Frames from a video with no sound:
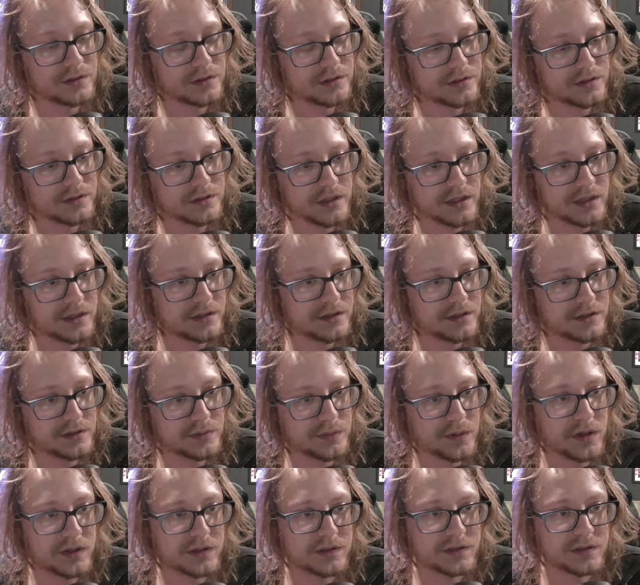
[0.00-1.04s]
slightly
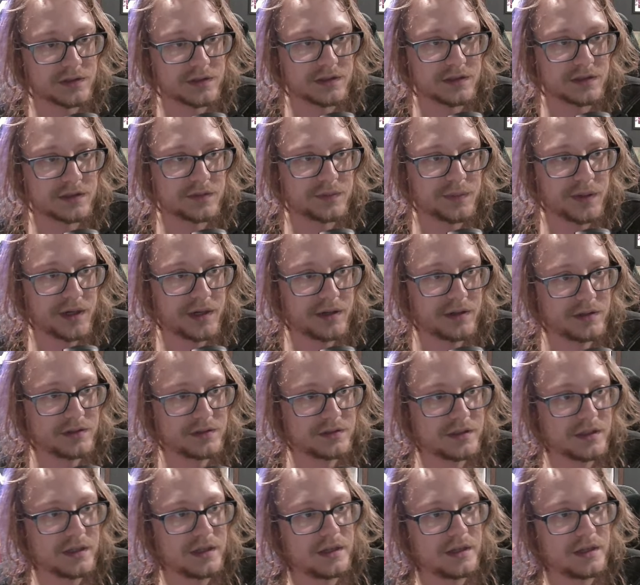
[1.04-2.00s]
smaller than their parent,